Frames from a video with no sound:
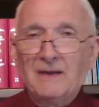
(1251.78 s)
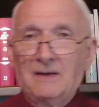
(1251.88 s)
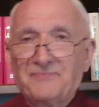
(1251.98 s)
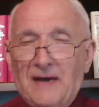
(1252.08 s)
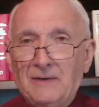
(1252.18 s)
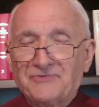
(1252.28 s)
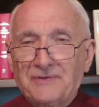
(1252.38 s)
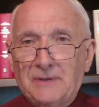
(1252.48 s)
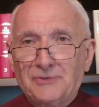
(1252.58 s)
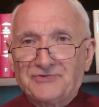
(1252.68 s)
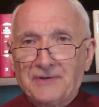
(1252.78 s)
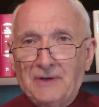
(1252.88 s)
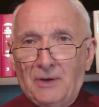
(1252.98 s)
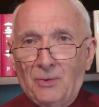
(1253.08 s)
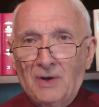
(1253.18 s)
A thousand years
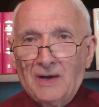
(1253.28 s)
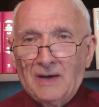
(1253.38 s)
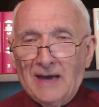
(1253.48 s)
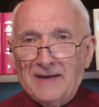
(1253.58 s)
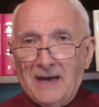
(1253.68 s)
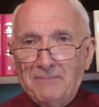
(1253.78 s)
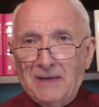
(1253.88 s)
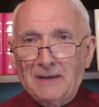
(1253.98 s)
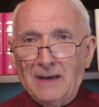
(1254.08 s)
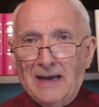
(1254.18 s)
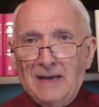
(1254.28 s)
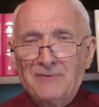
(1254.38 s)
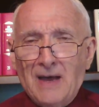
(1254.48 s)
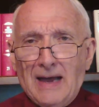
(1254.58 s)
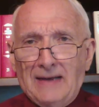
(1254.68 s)
ago, had I been
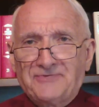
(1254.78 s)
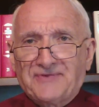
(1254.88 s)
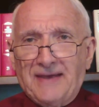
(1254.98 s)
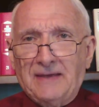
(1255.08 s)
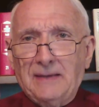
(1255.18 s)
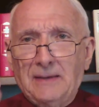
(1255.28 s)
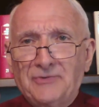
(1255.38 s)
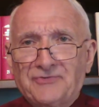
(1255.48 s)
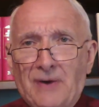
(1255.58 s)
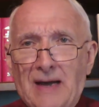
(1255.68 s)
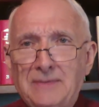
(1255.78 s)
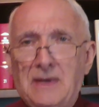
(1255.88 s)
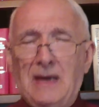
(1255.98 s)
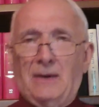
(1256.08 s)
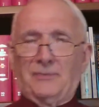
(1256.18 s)
alive, I'd say he is right
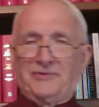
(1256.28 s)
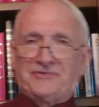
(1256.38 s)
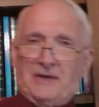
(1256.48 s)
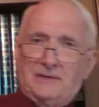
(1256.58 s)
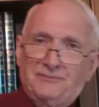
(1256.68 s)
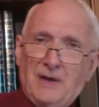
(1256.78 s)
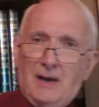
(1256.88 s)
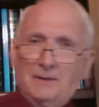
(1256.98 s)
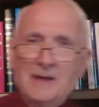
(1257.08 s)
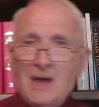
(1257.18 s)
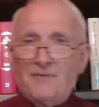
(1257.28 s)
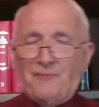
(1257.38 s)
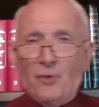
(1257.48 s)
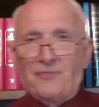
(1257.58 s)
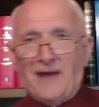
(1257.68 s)
now the Son of God.
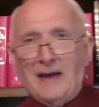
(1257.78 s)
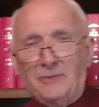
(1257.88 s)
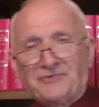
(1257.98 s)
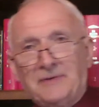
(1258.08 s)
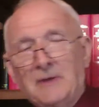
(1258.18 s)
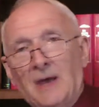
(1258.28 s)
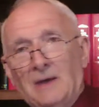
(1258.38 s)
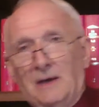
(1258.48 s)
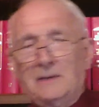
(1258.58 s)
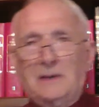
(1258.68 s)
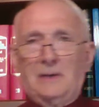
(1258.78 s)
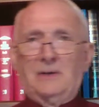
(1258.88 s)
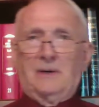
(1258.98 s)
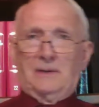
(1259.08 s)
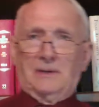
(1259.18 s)
4,000 uh,
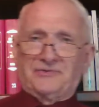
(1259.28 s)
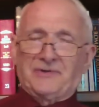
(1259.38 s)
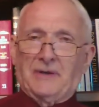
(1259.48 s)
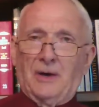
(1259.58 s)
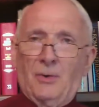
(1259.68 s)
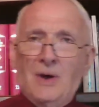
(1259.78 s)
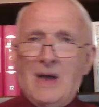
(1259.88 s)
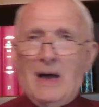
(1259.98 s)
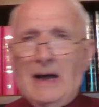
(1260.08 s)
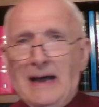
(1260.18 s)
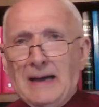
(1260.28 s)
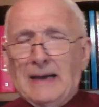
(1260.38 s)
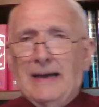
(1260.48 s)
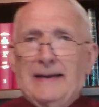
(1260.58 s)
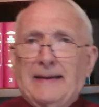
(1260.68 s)
years ago, uh,
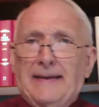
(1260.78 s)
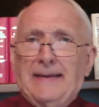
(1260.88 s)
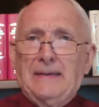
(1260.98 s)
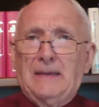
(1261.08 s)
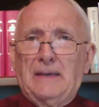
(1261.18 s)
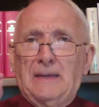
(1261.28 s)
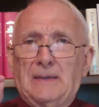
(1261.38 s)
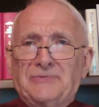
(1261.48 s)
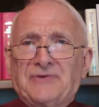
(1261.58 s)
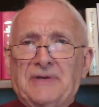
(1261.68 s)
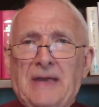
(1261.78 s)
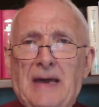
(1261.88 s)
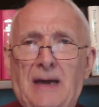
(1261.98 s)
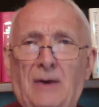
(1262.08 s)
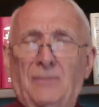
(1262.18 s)
uh, uh, he is
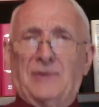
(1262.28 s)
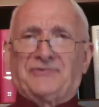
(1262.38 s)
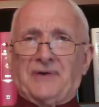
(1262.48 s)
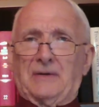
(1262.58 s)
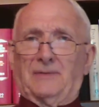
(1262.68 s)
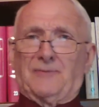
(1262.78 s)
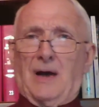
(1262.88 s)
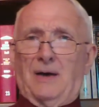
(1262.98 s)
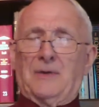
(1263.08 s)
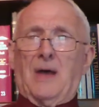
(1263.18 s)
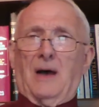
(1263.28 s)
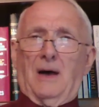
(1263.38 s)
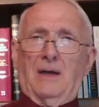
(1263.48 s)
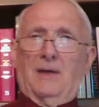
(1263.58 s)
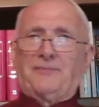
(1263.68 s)
now the Son of God.
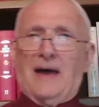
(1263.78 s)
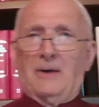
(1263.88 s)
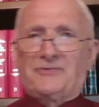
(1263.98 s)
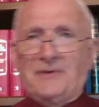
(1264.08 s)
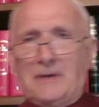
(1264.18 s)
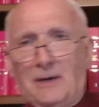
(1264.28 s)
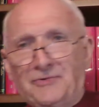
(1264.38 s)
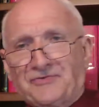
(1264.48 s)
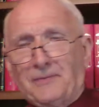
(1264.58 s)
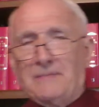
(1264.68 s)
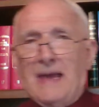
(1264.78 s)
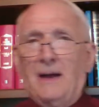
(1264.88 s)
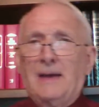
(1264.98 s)
Uh, a thousand years from now,